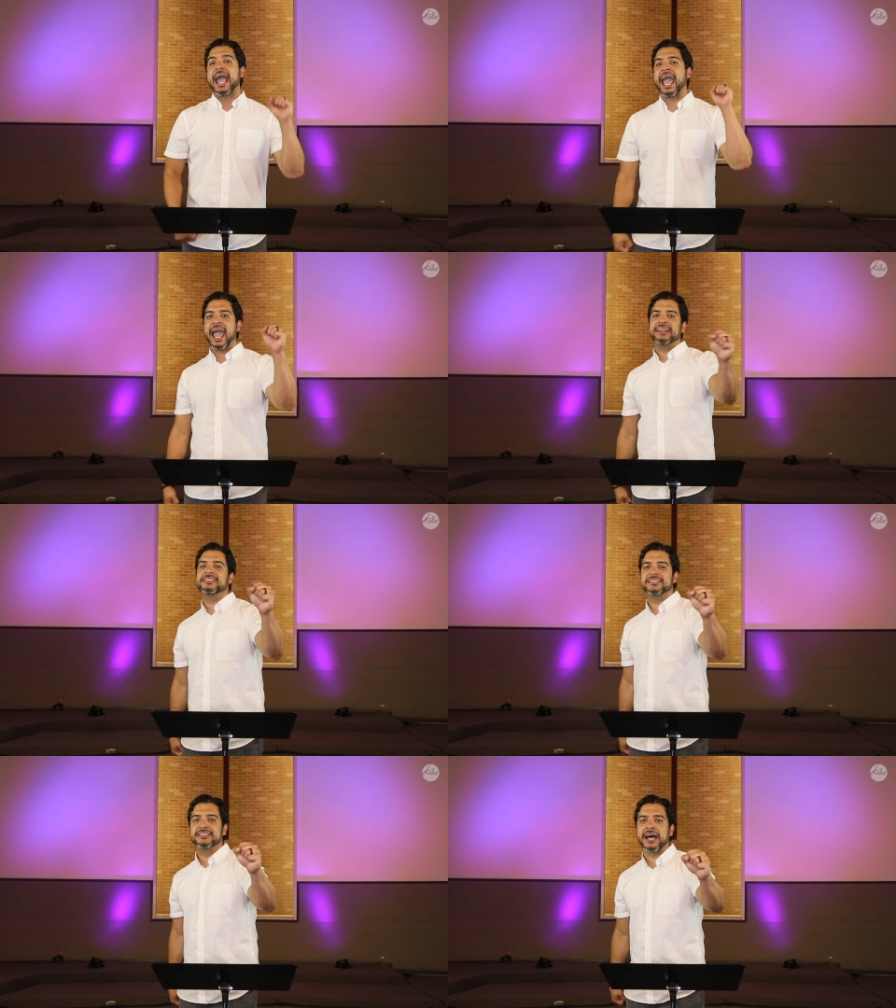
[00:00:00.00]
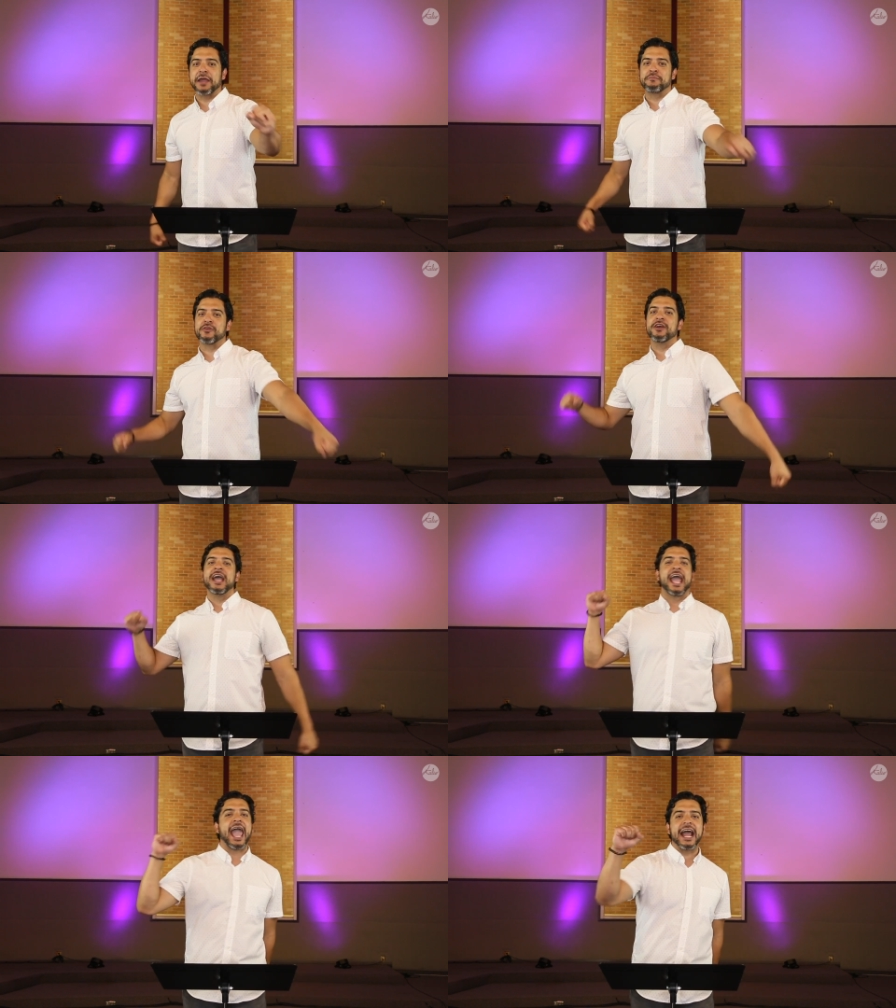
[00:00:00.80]
hands us a diaper,
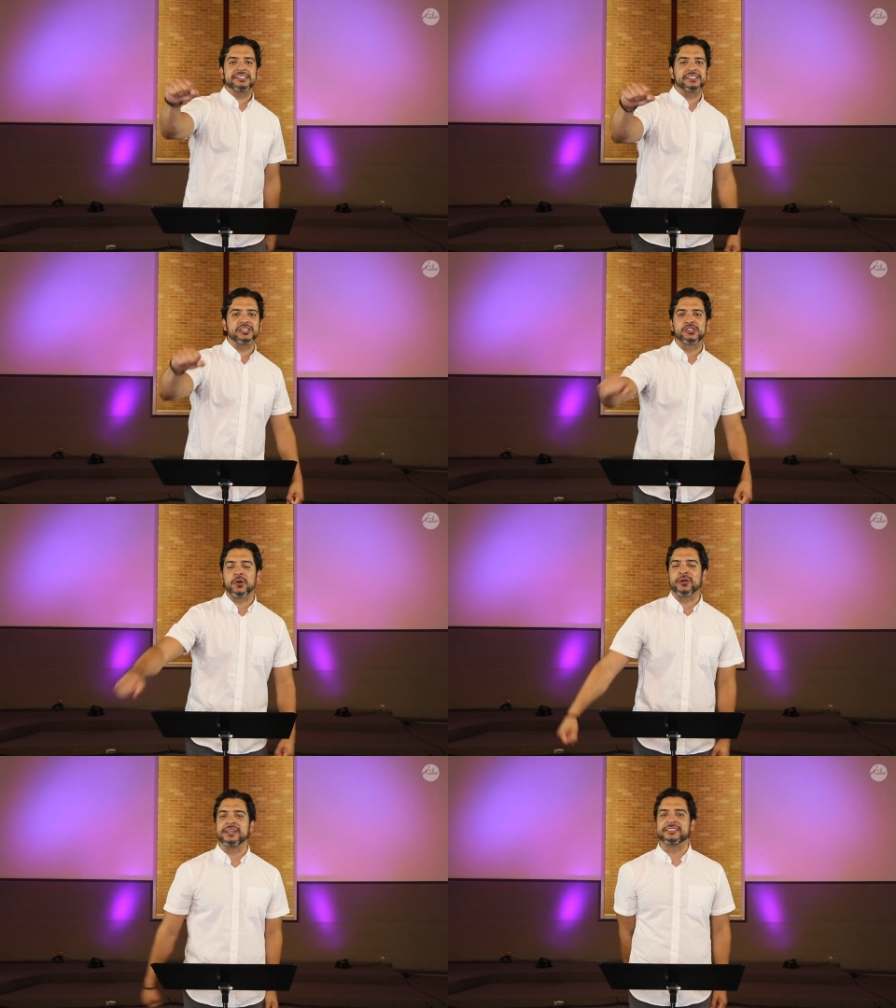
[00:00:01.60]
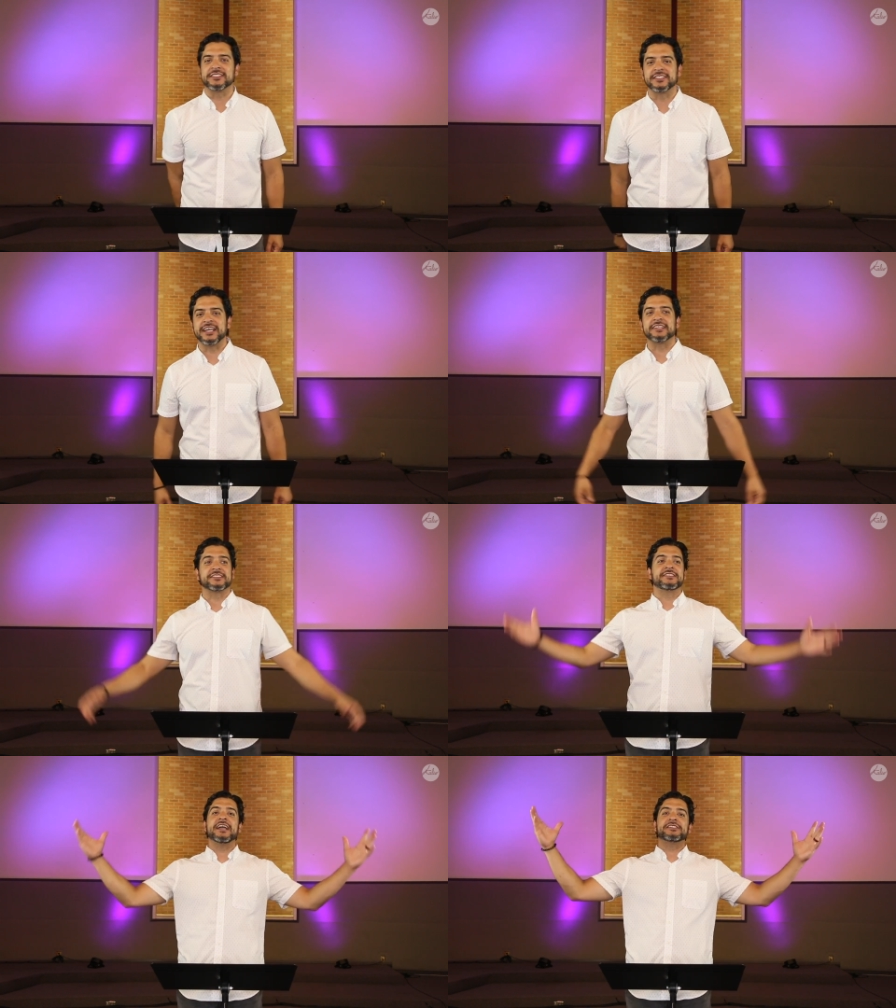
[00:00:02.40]
hands us a Jordans, and says,
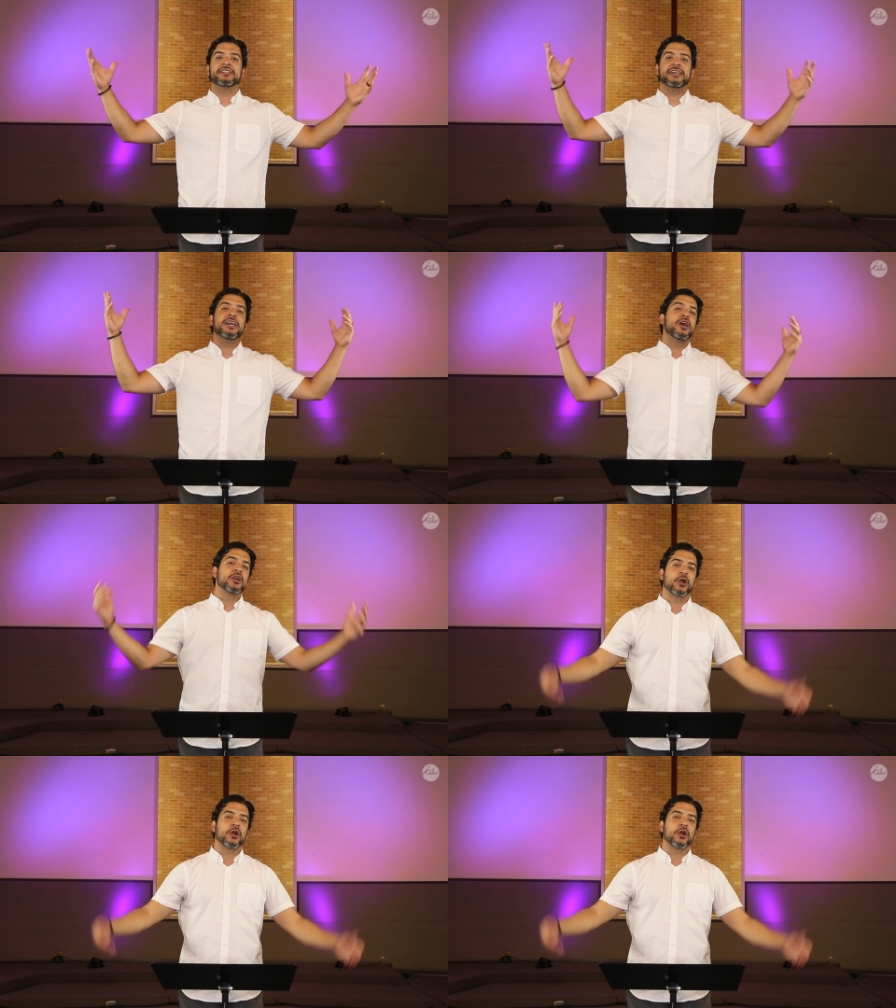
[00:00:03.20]
essentially,